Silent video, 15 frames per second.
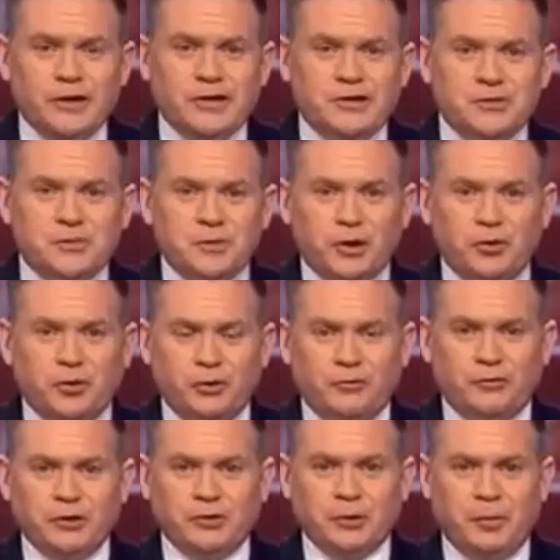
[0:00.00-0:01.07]
Just when you
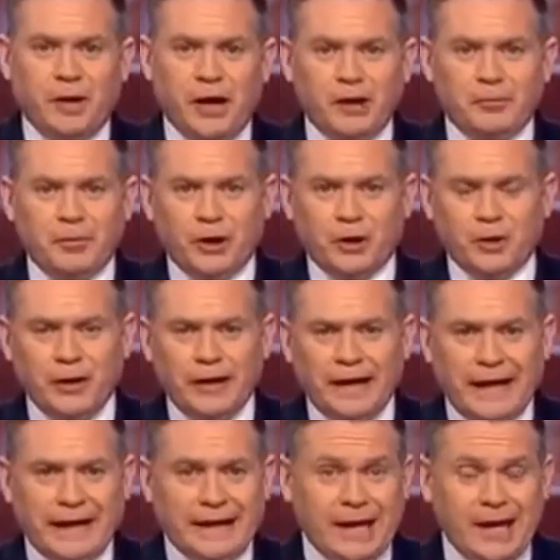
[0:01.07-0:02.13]
thought federal parliament
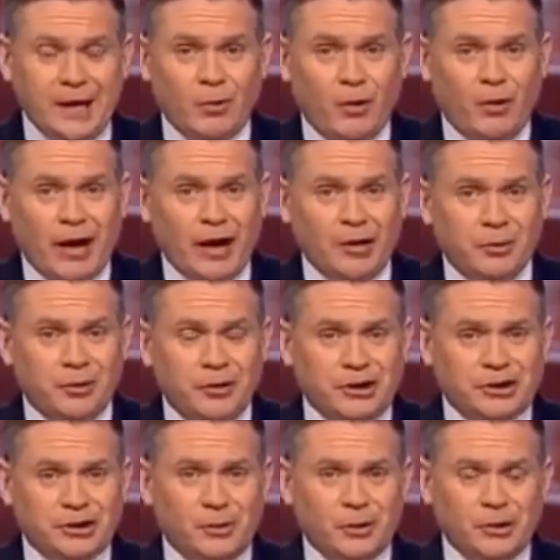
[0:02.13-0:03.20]
couldn't get any more
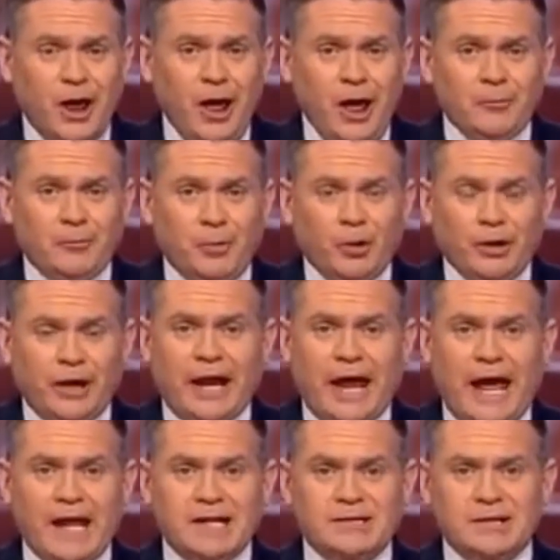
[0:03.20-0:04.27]
unpredictable, Pauline
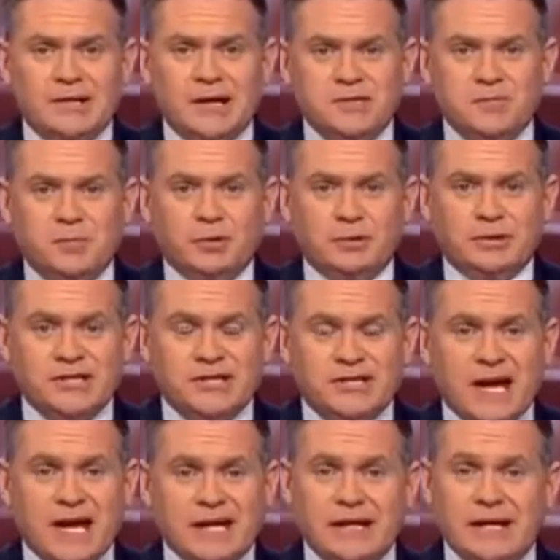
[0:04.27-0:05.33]
Hanson has pulled a
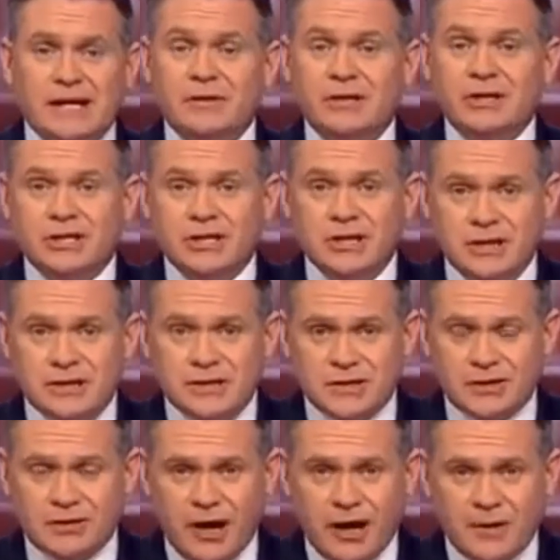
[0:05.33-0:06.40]
stunt even she
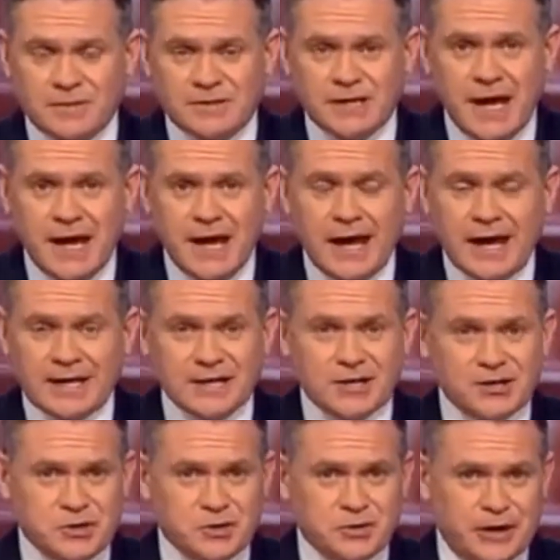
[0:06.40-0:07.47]
describes as
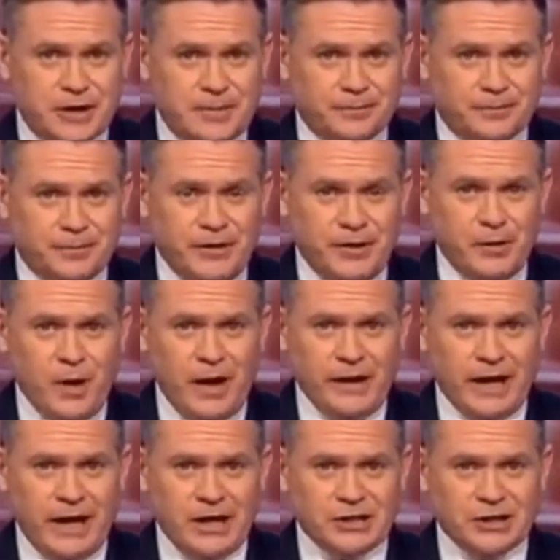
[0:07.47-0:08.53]
extreme. The
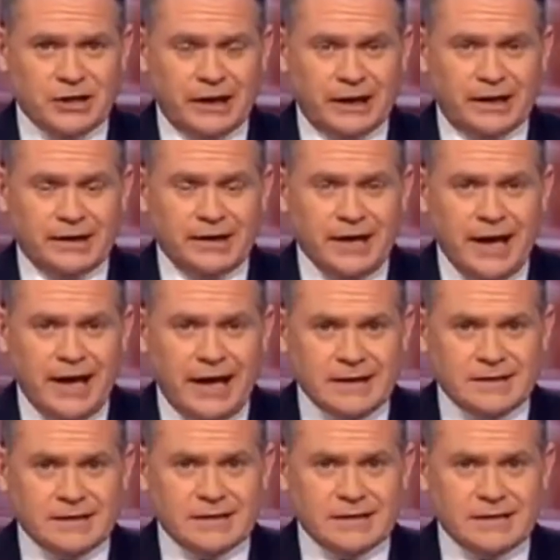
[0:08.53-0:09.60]
One Nation leader
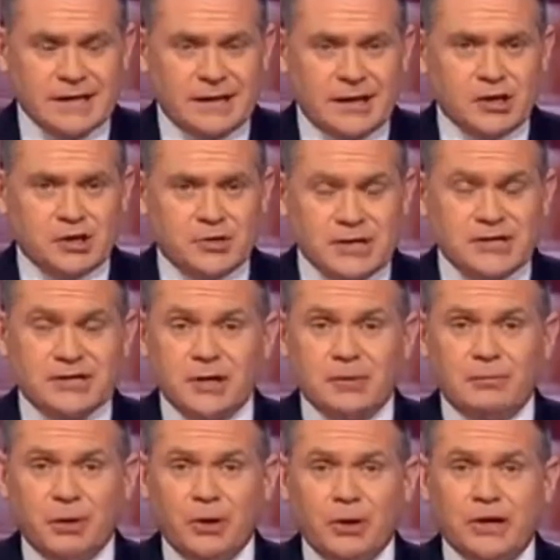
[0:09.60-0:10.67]
entered the Senate dressed in
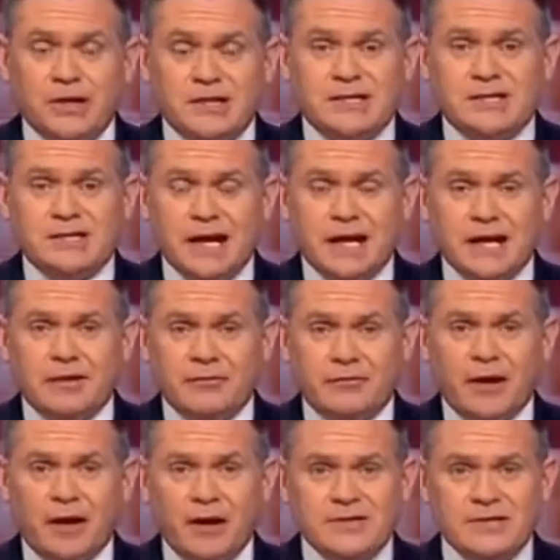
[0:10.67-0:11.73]
a burqa, stunning
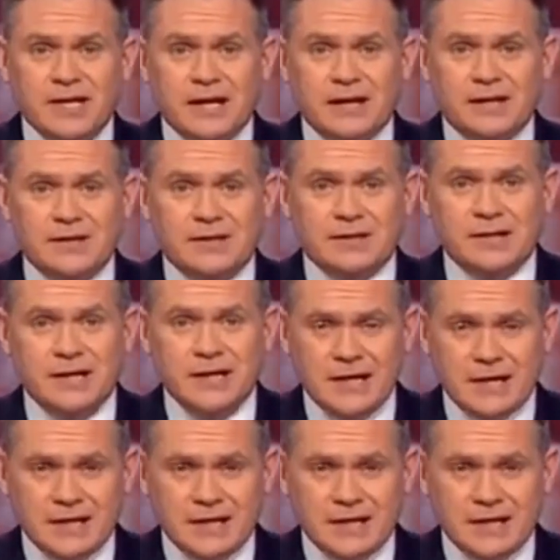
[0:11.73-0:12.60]
fellow senators.